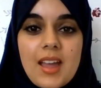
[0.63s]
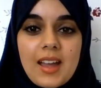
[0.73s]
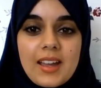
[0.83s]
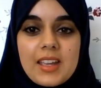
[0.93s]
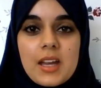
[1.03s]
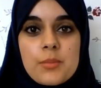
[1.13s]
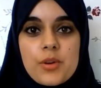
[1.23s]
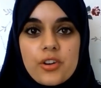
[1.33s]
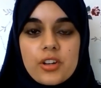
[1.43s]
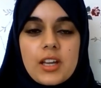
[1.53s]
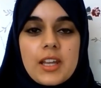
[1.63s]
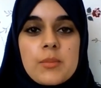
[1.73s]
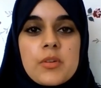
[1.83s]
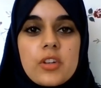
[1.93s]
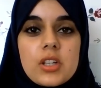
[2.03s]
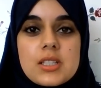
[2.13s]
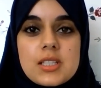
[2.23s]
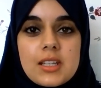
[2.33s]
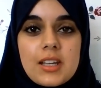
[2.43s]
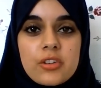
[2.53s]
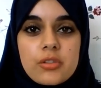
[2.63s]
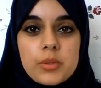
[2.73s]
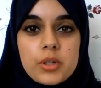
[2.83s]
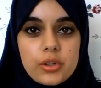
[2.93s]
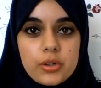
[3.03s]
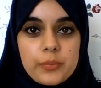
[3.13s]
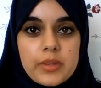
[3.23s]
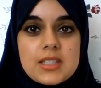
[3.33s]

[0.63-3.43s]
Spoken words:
Hi, I'm Maria and I'm a volunteer at Grimm Co.